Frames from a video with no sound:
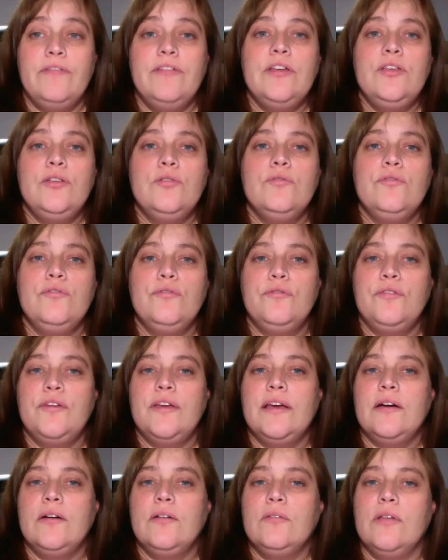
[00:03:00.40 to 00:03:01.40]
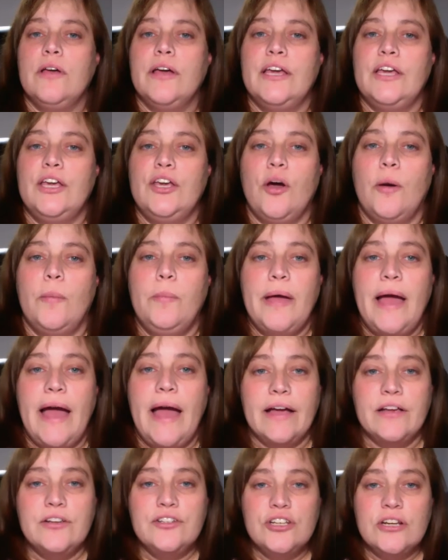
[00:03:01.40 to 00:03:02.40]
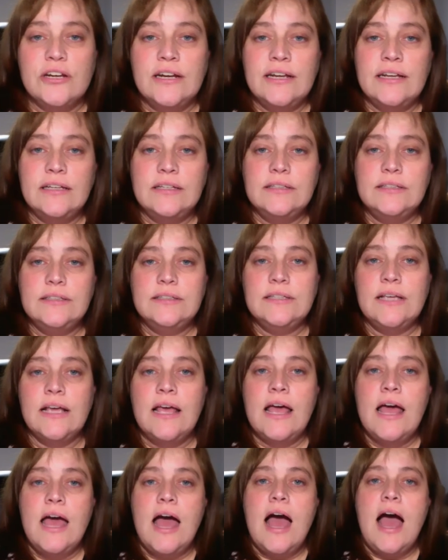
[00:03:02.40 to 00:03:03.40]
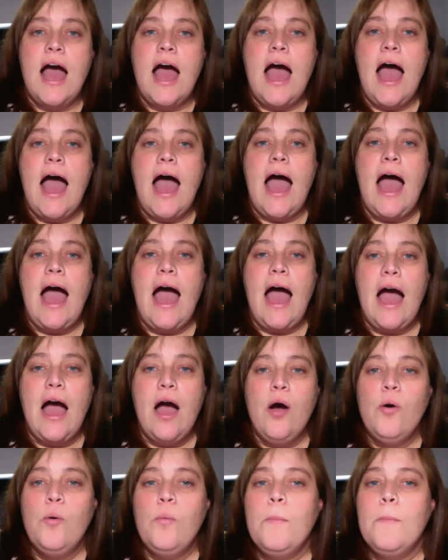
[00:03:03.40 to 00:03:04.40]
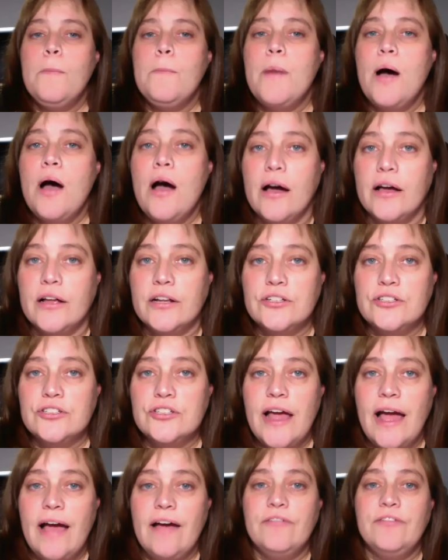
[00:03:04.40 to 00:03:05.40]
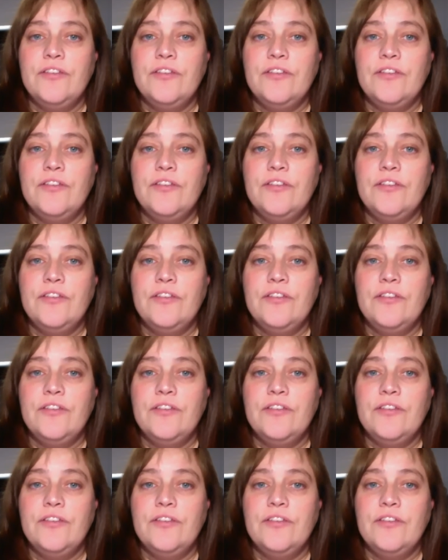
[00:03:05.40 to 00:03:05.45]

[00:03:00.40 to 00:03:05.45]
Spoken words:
you feel like your passion is? How much have